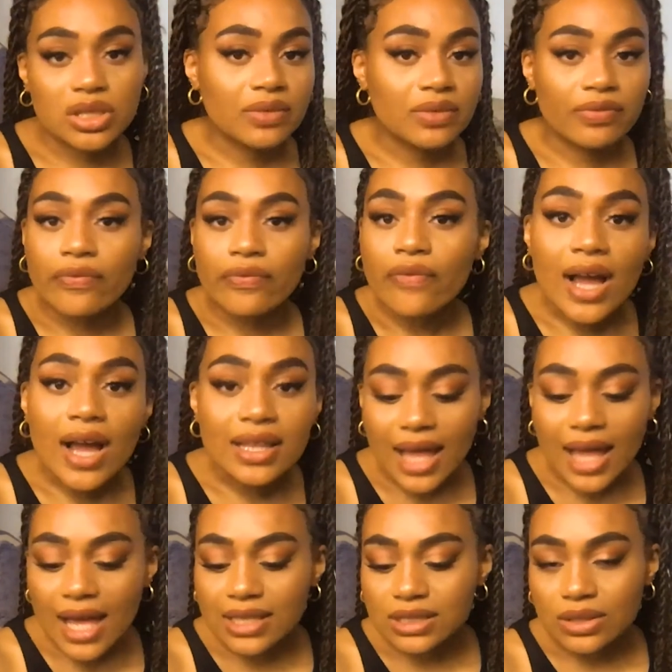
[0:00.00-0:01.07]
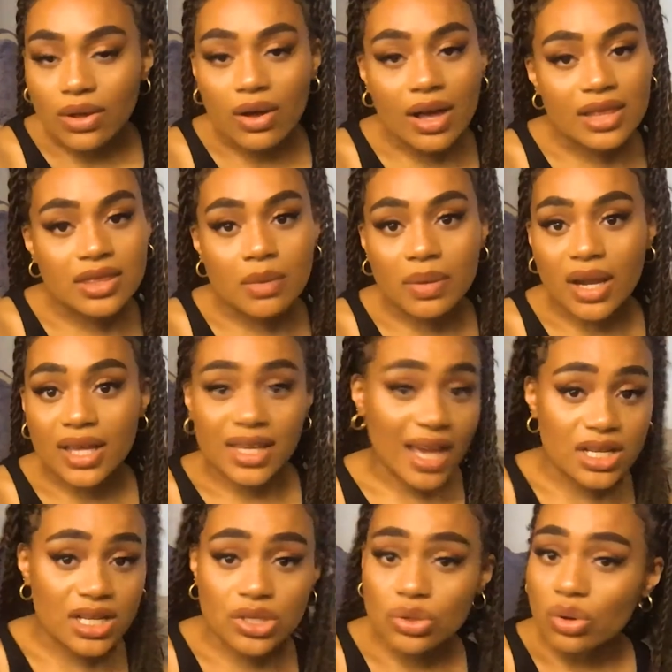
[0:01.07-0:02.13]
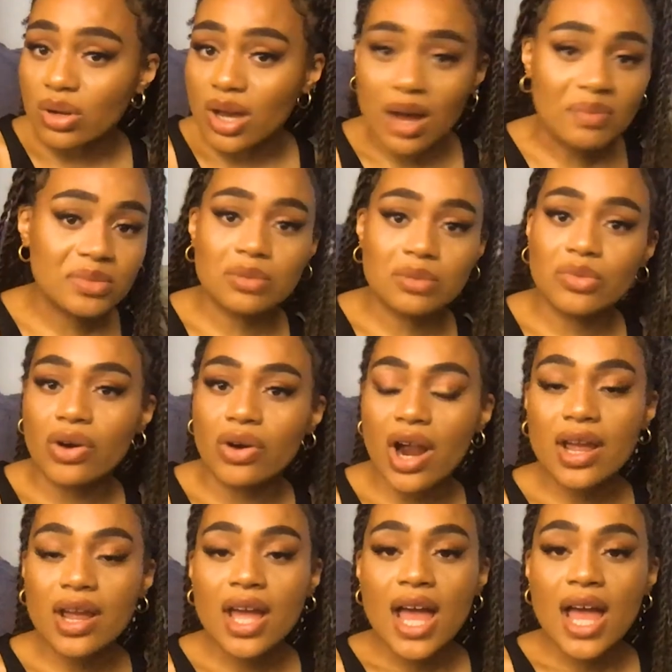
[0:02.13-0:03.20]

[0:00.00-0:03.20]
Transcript: you can find that slot, and they'll be like, yeah, sure, come tomorrow.